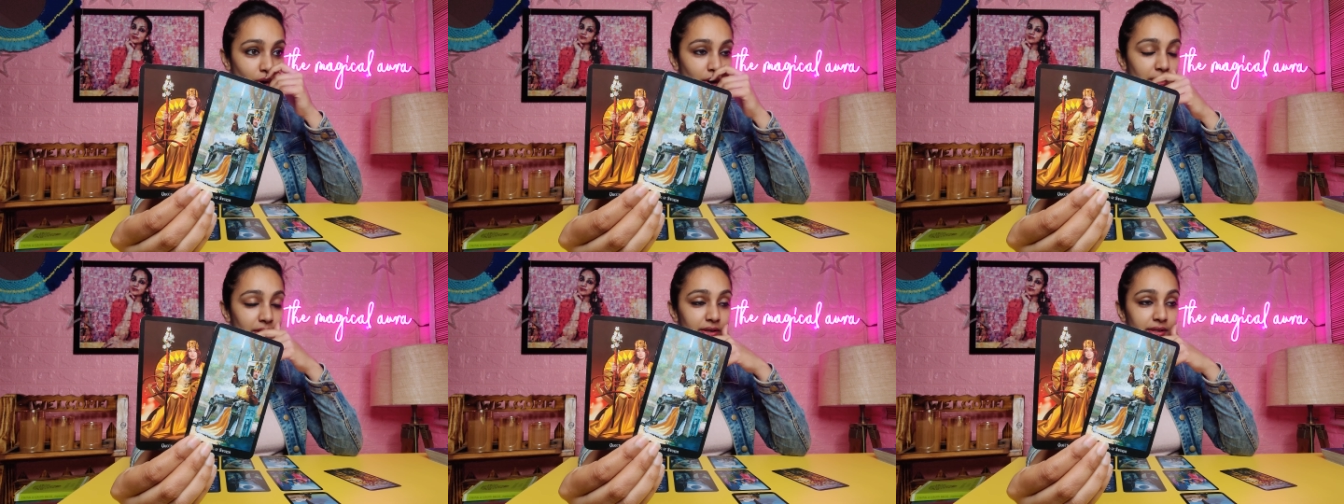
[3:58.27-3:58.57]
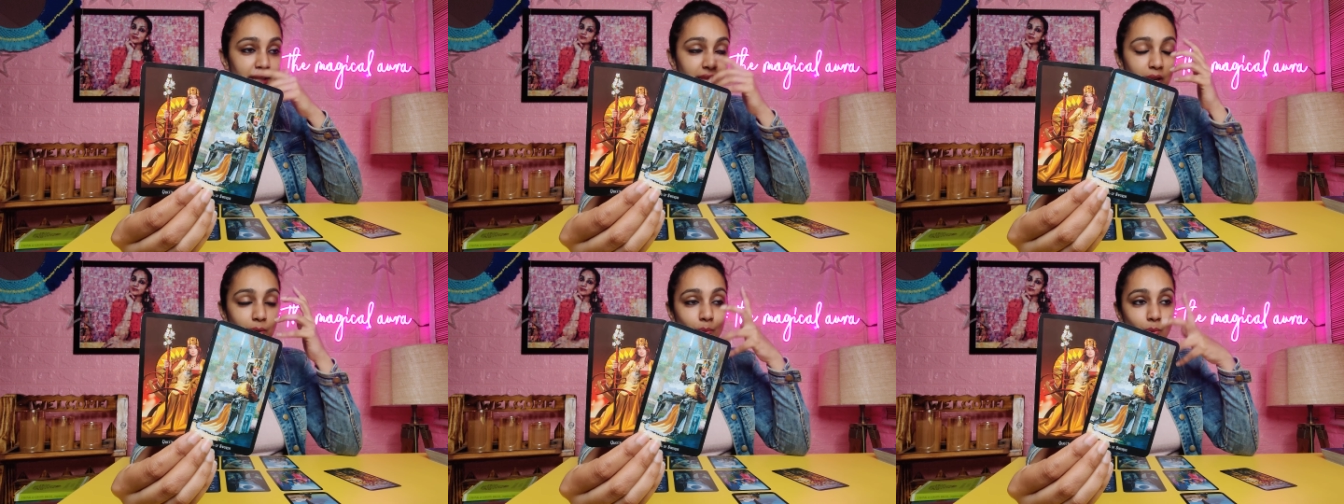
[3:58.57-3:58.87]
or
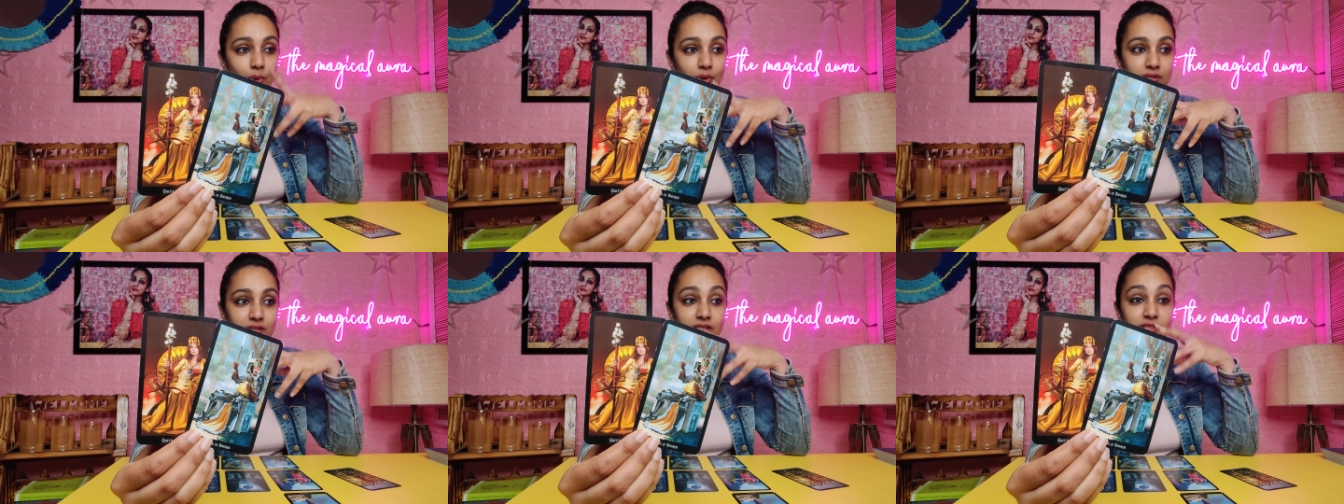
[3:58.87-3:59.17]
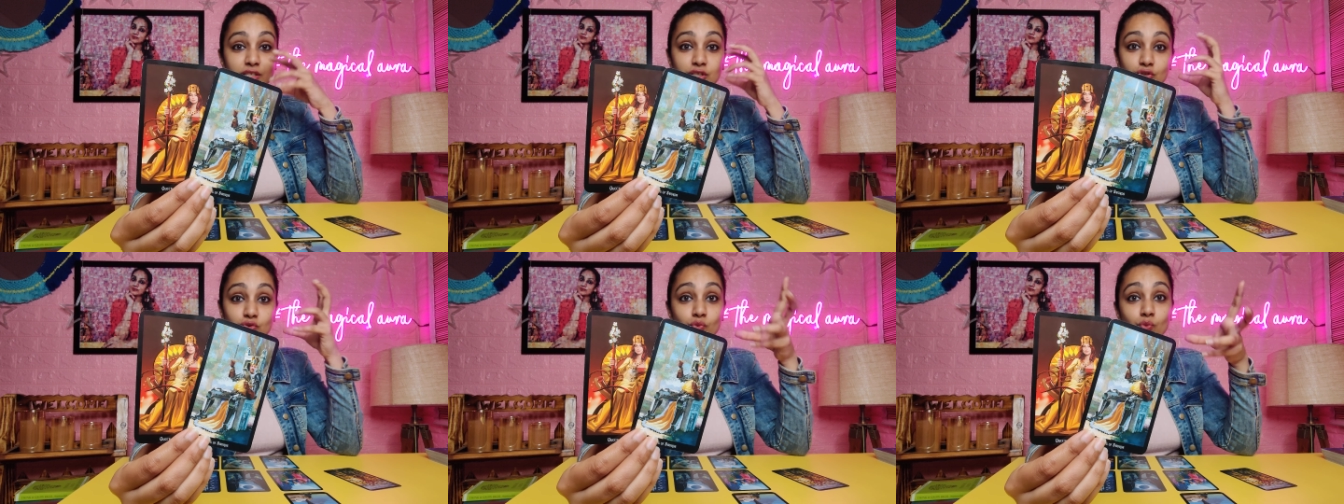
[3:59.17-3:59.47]
there was a
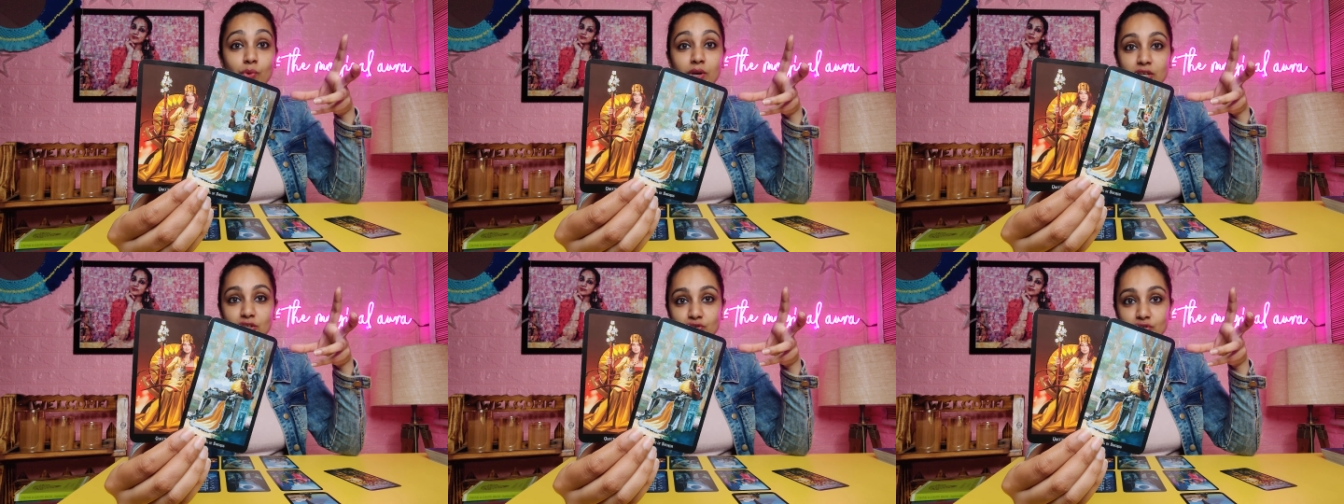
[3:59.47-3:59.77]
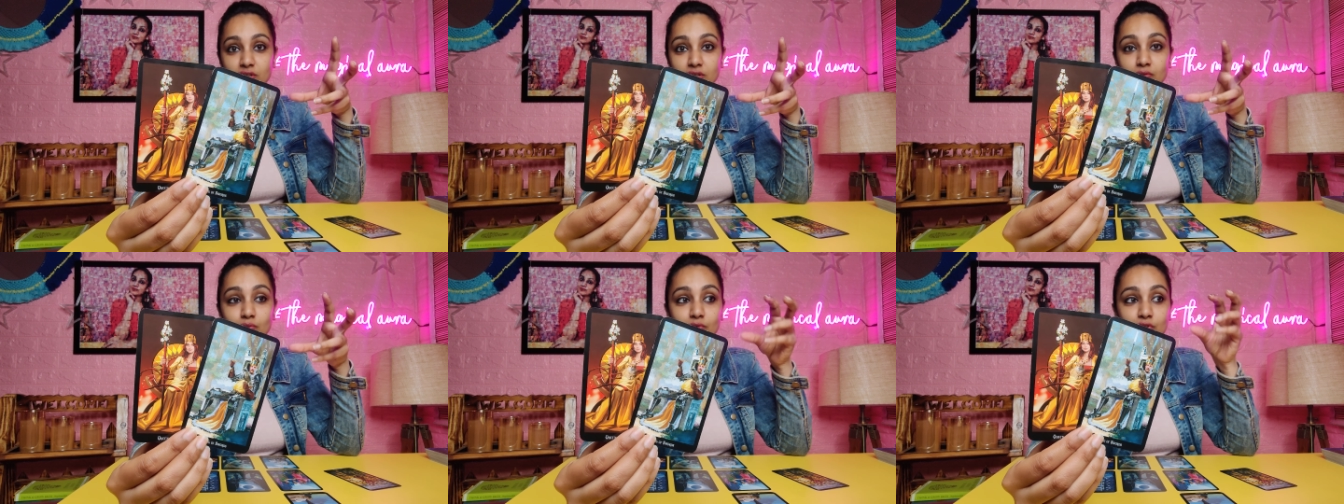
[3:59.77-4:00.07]

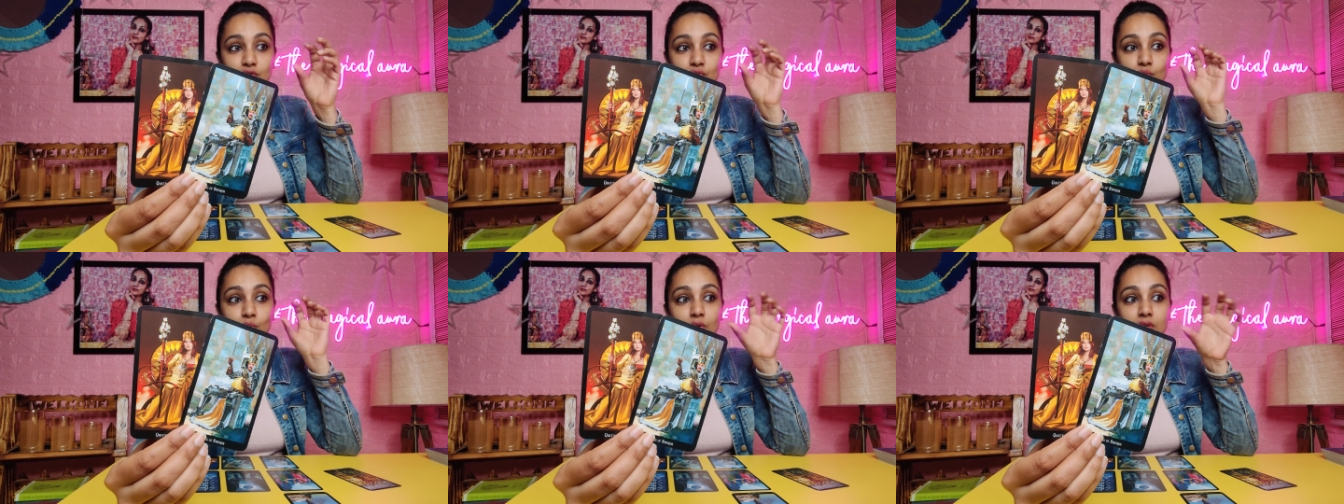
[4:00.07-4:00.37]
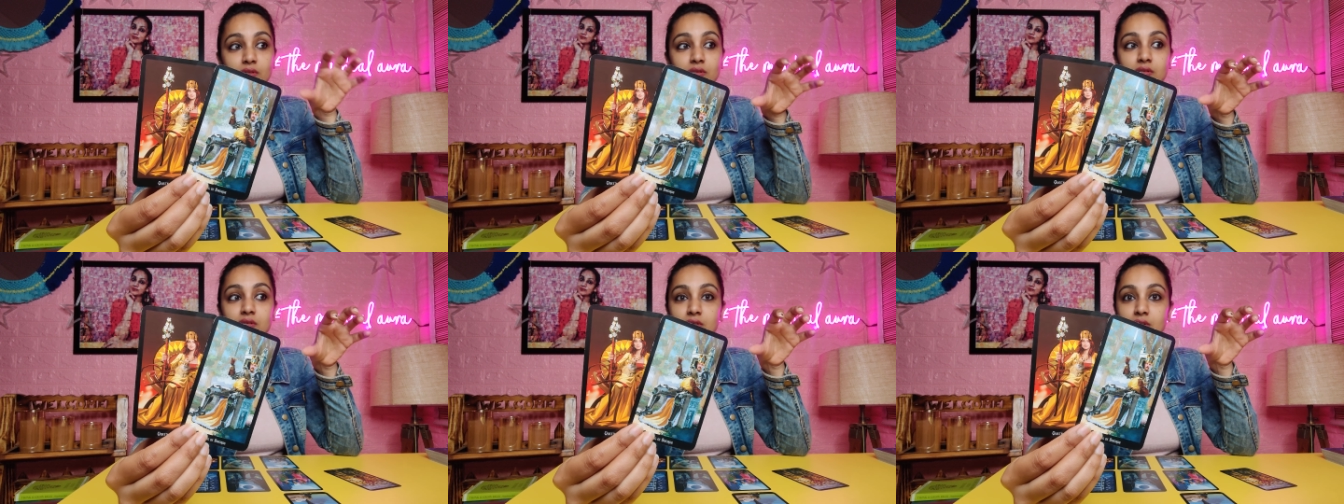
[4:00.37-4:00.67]
situation which
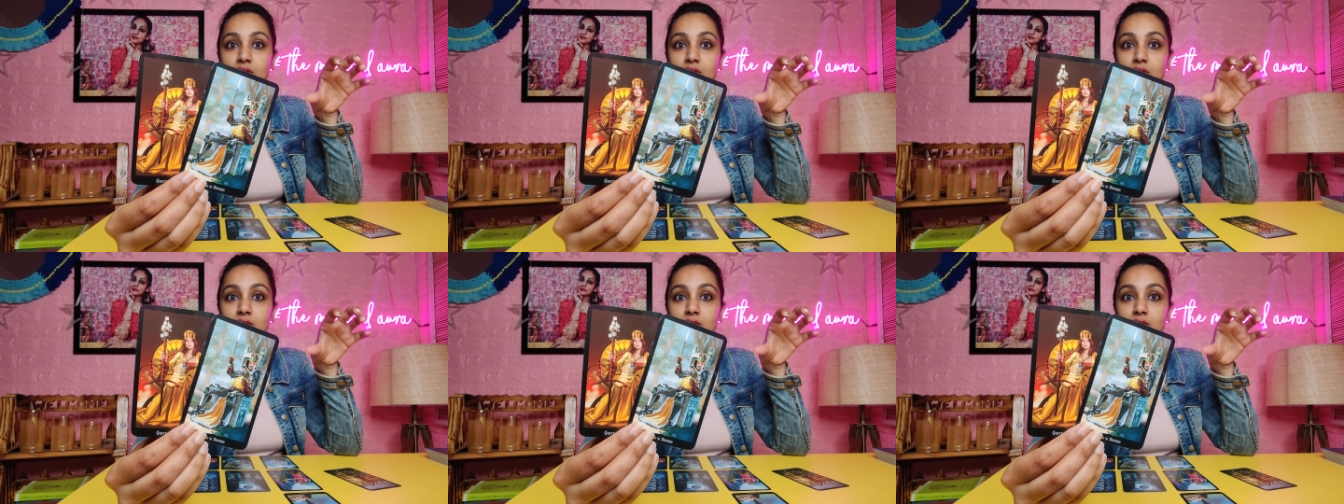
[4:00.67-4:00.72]
was